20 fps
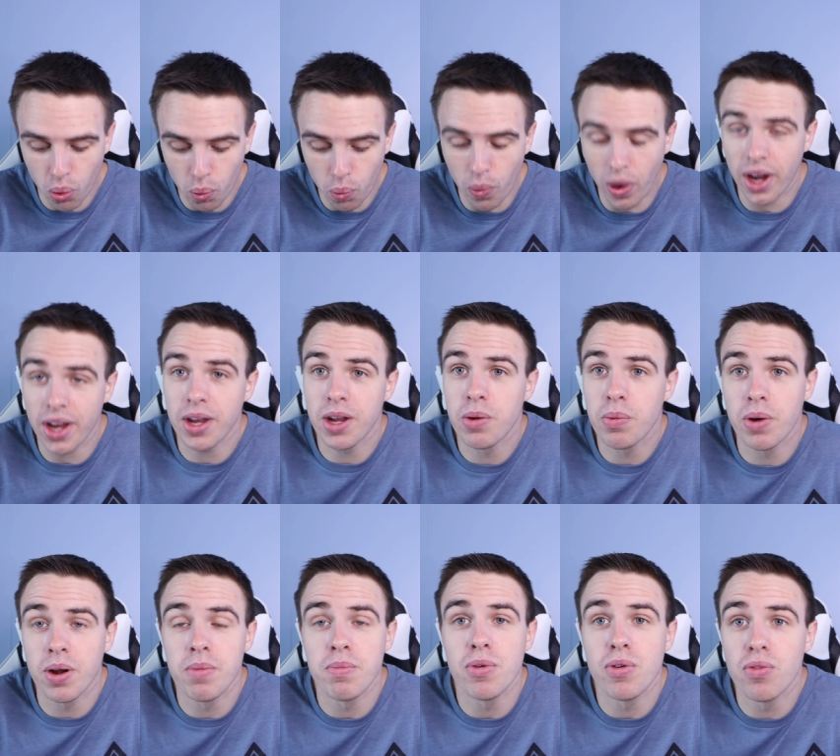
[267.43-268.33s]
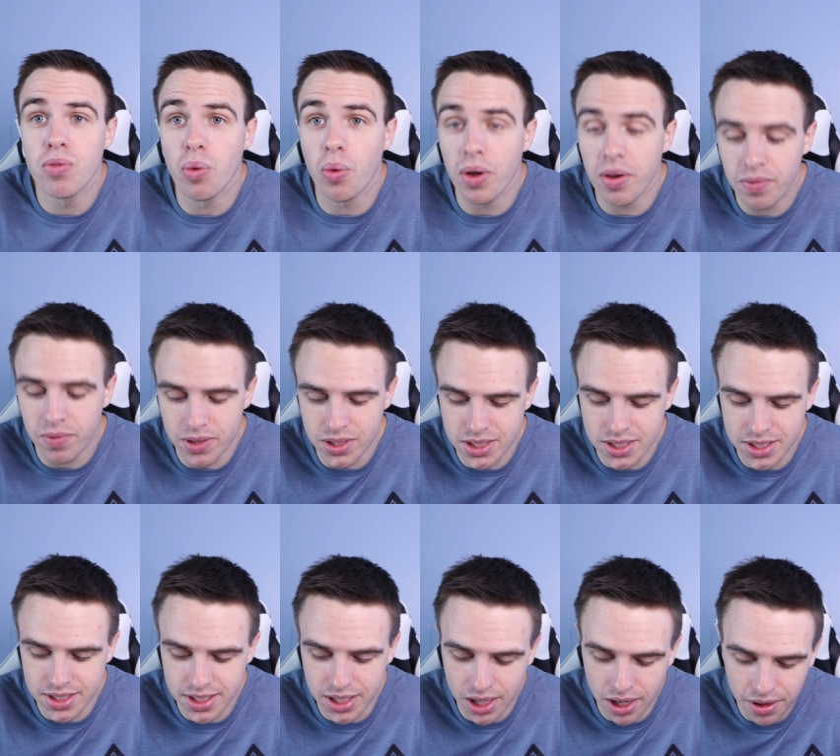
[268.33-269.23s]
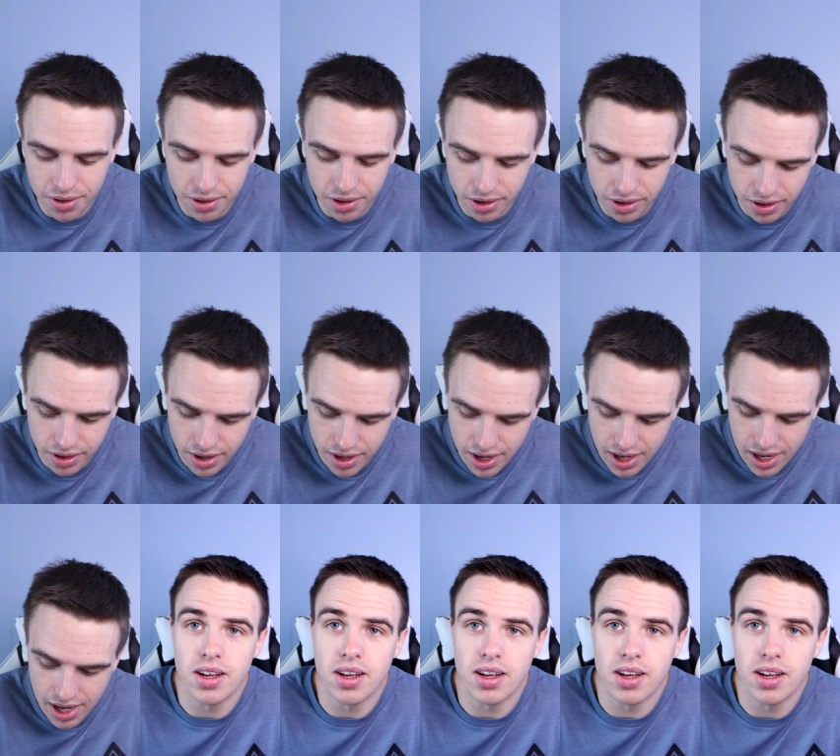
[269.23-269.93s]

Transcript: why you'd want to move one versus the other.